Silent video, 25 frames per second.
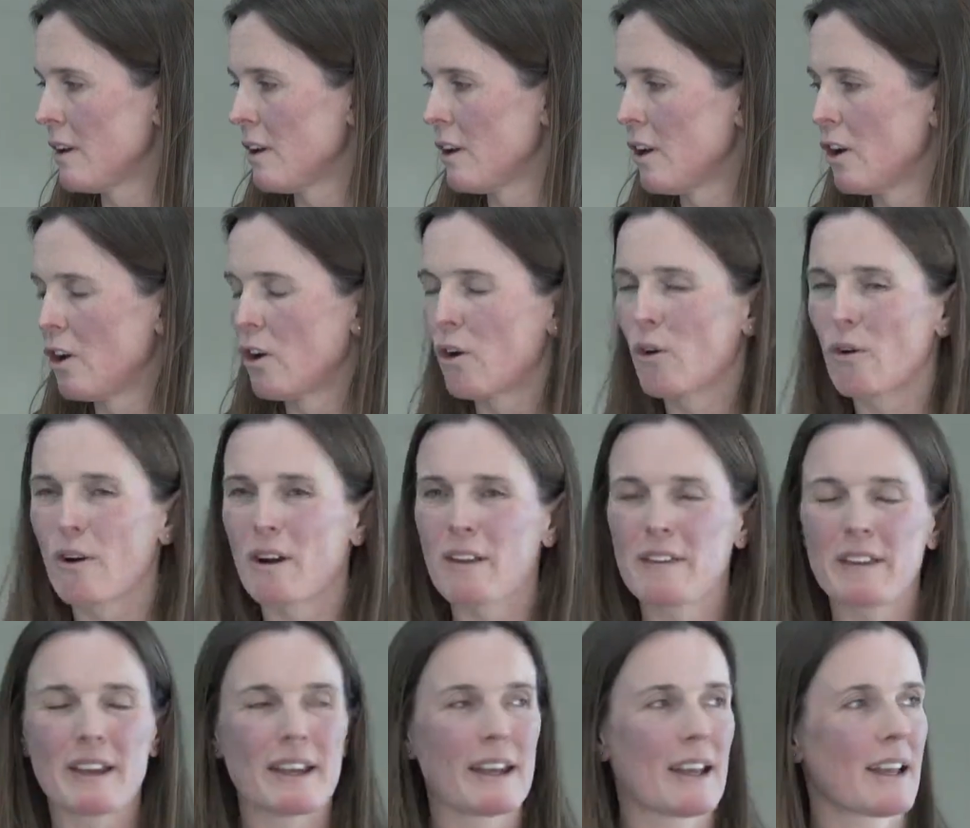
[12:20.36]
Or are
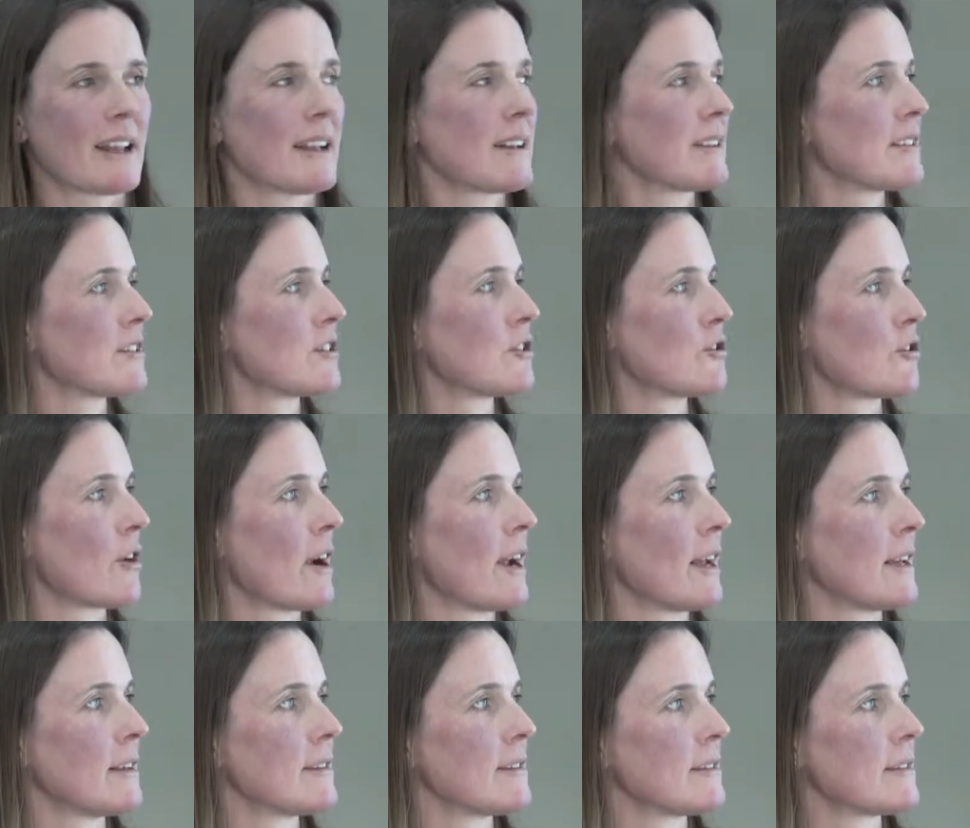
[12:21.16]
they getting
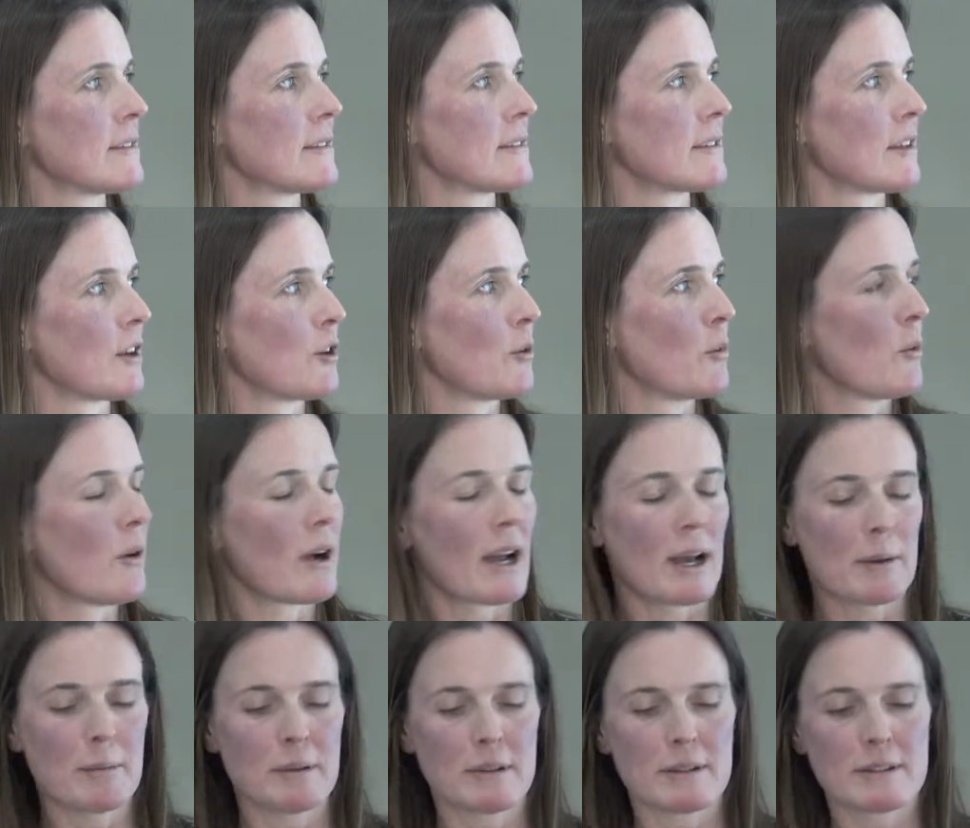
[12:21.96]
stressed? So what
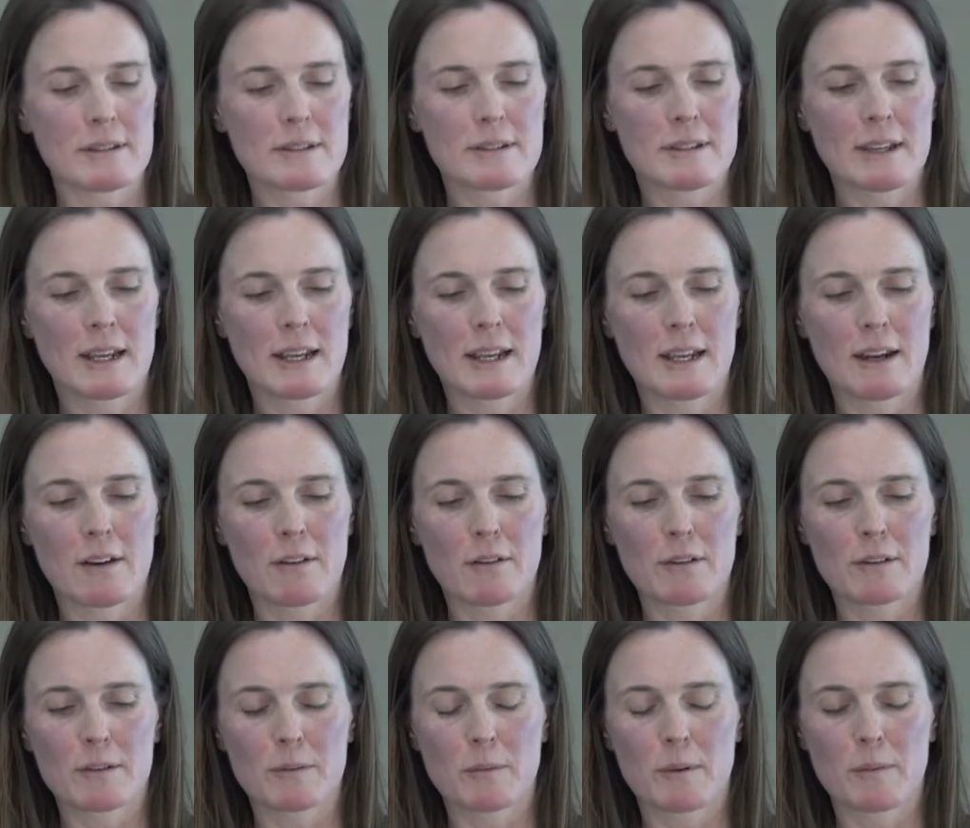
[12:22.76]
happens here
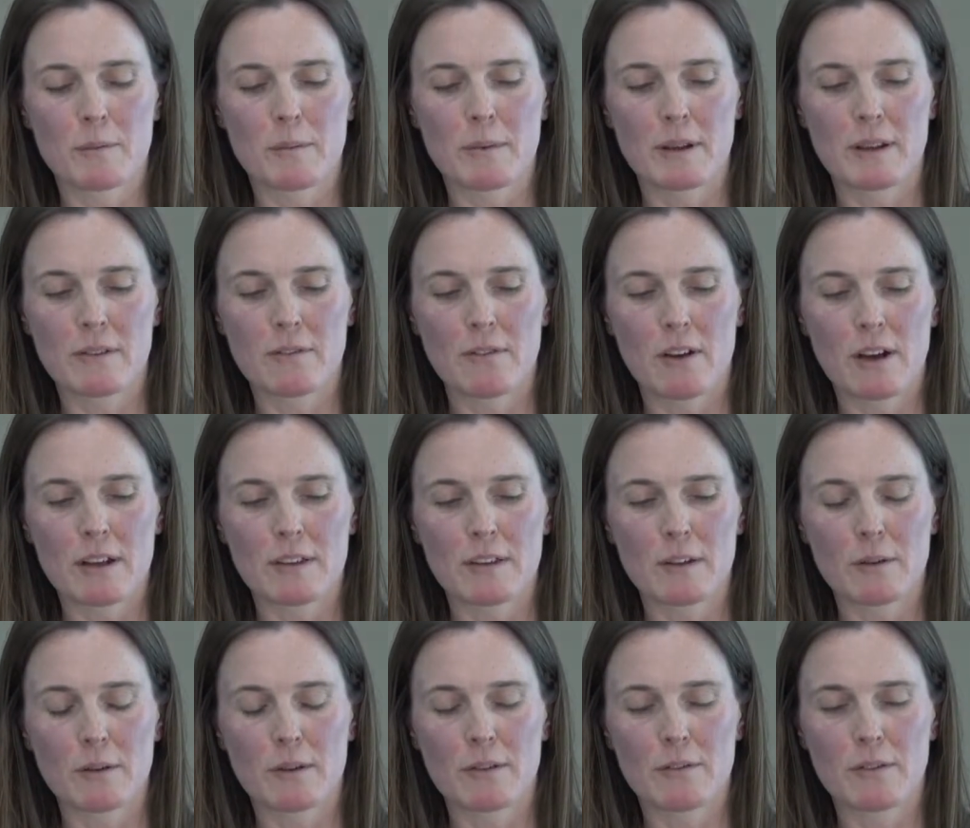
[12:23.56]
is when we find
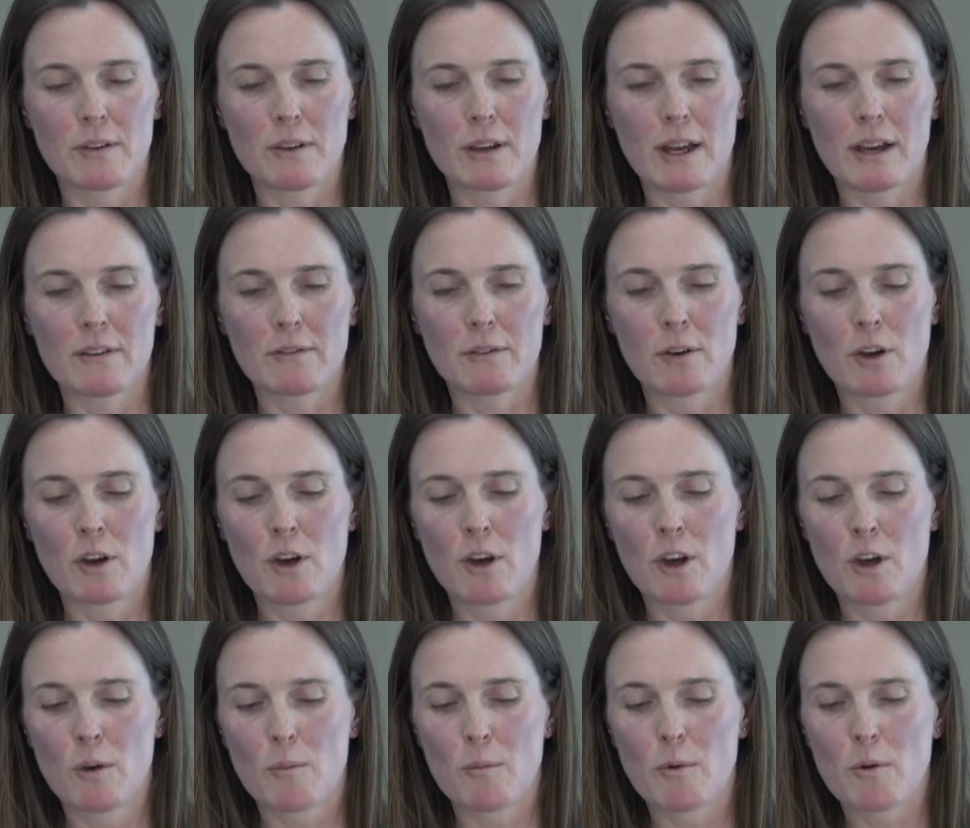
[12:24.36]
that if you have
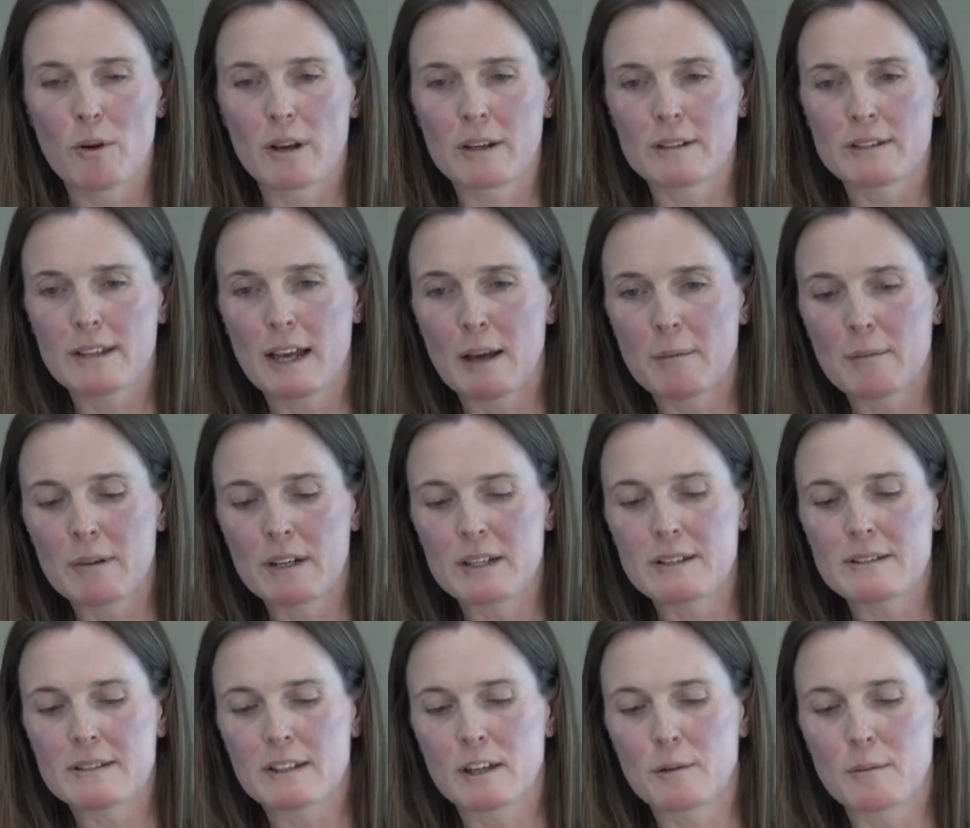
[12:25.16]
more
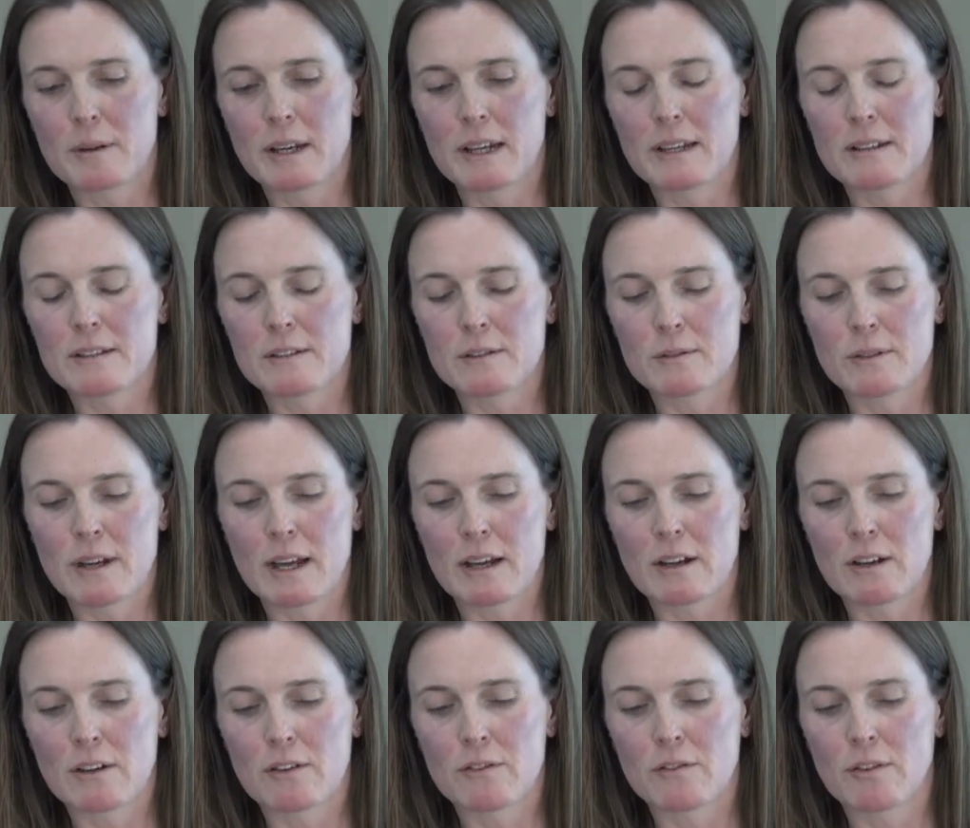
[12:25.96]
contaminants coming into an
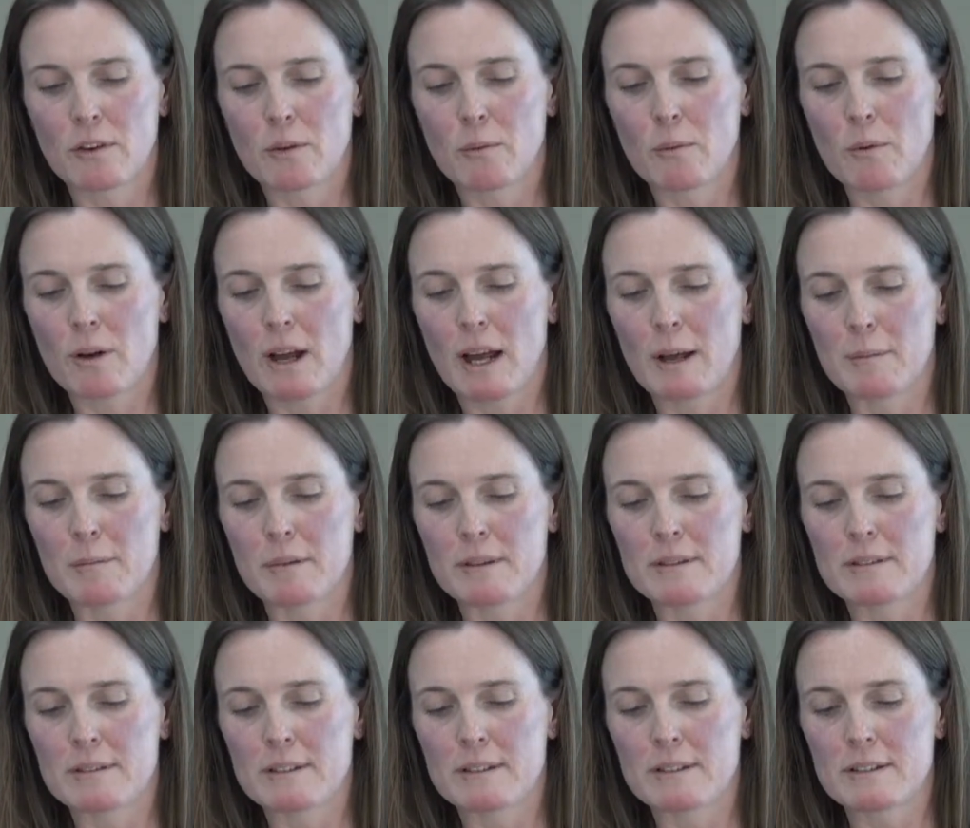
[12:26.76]
aquifer, what
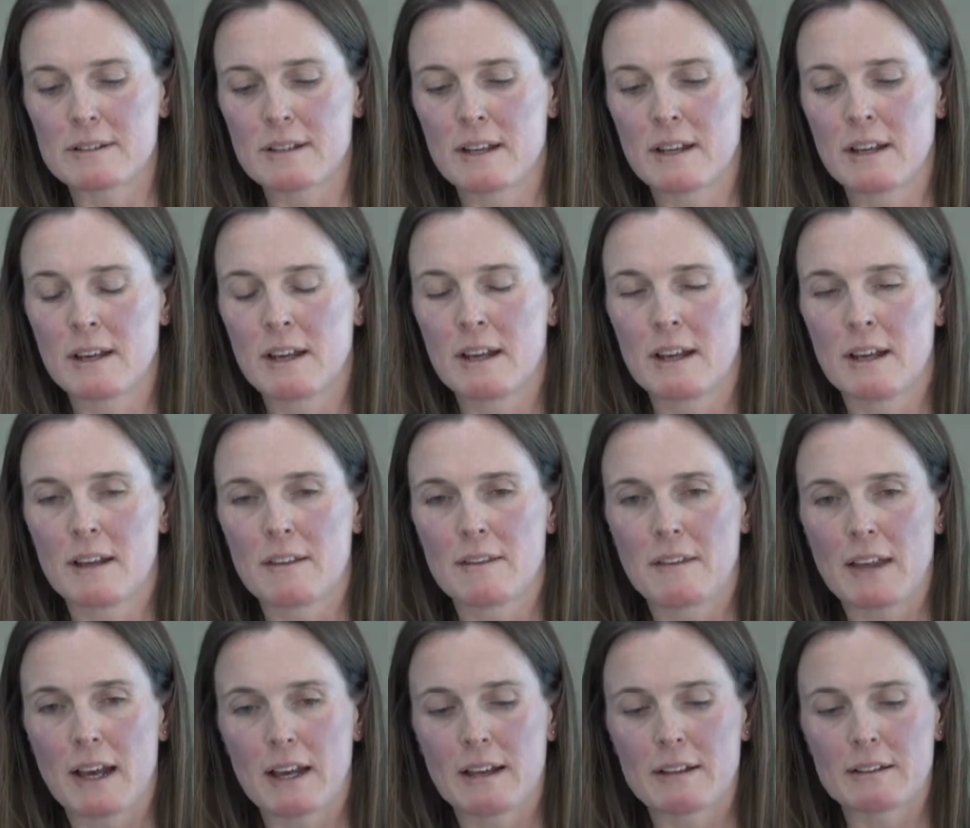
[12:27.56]
happens is
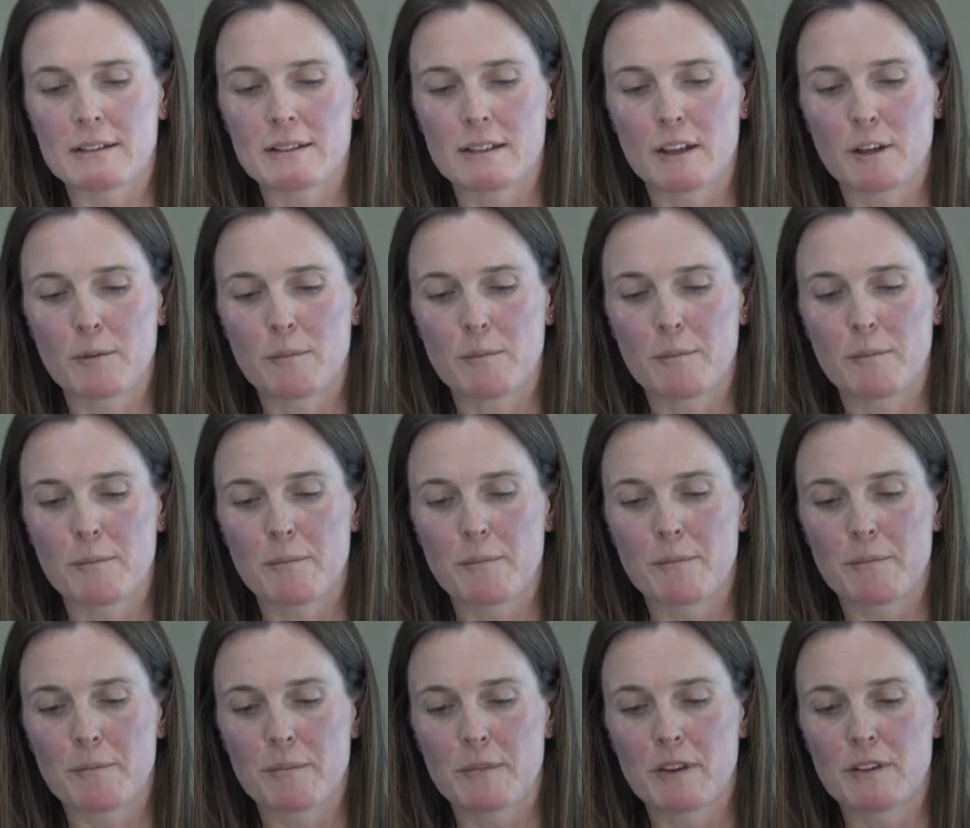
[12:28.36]
that the